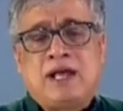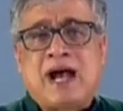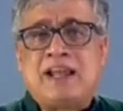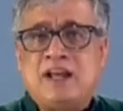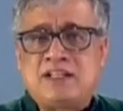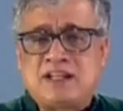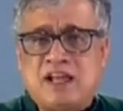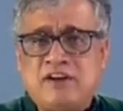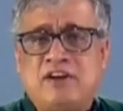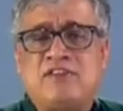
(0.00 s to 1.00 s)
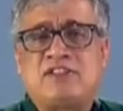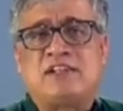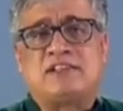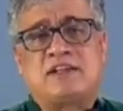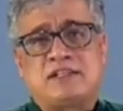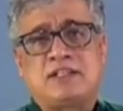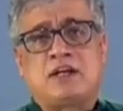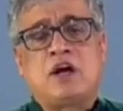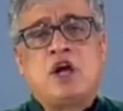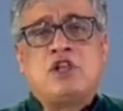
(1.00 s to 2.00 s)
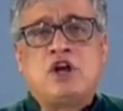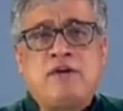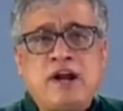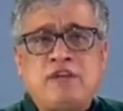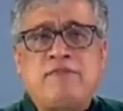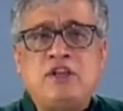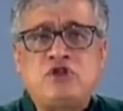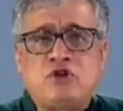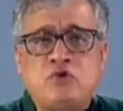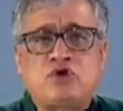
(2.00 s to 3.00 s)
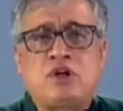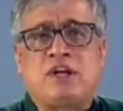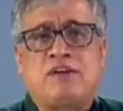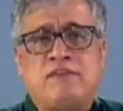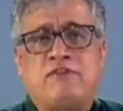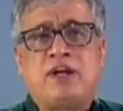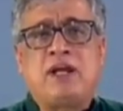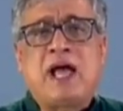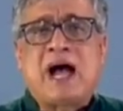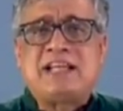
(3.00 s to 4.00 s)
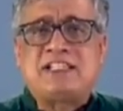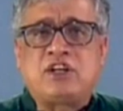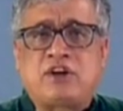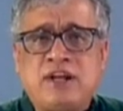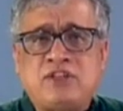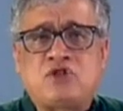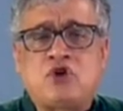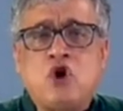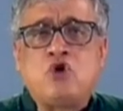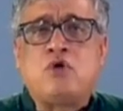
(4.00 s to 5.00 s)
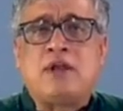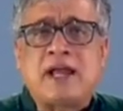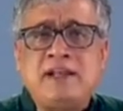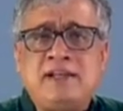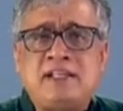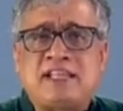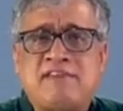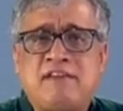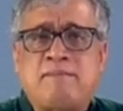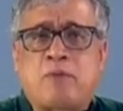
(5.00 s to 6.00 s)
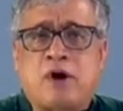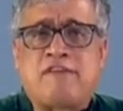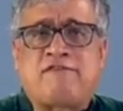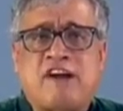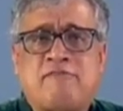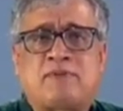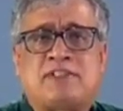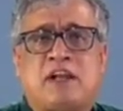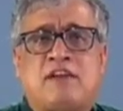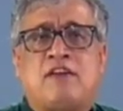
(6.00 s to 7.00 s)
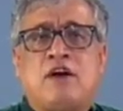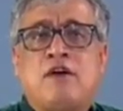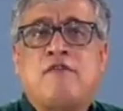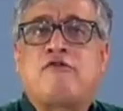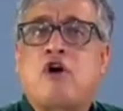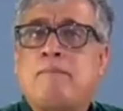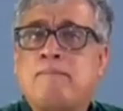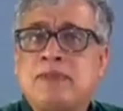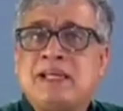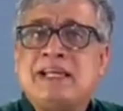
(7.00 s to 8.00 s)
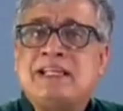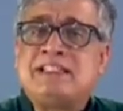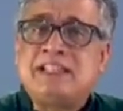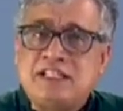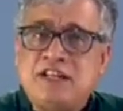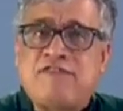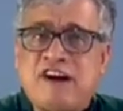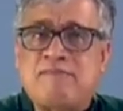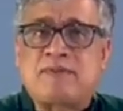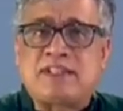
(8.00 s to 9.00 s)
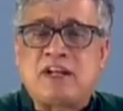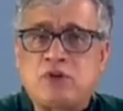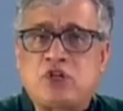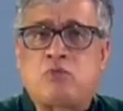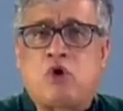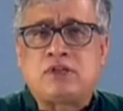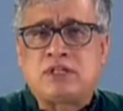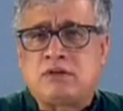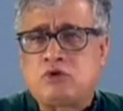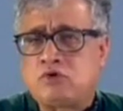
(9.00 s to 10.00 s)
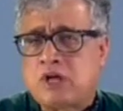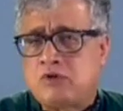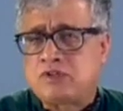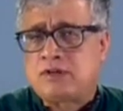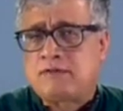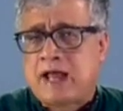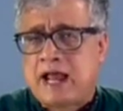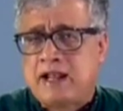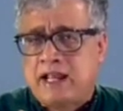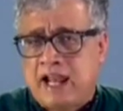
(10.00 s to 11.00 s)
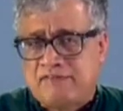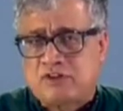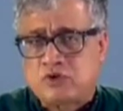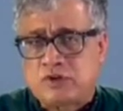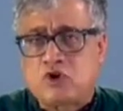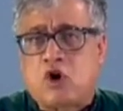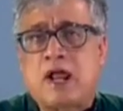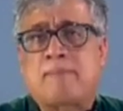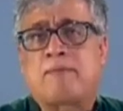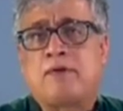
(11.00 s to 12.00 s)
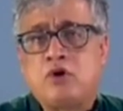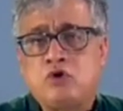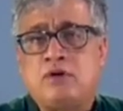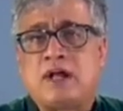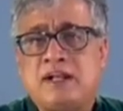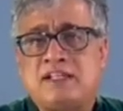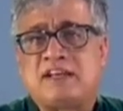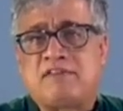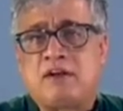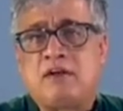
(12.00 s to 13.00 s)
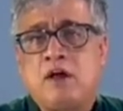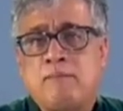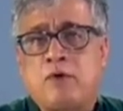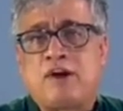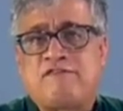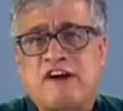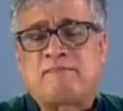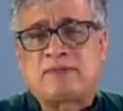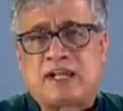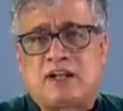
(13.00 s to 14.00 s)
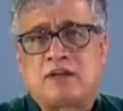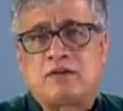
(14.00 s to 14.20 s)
And here's another interesting statistic. The rate of institutional delivery has increased to 97.5% from 65% which it was in 2011. So it's gone up to 97.5%.